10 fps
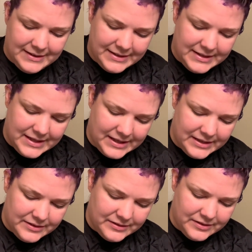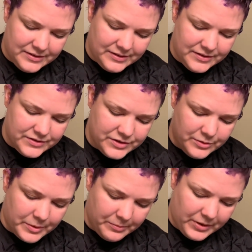not
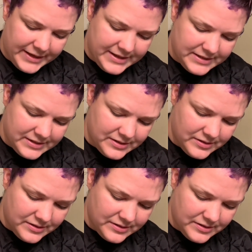super bright. So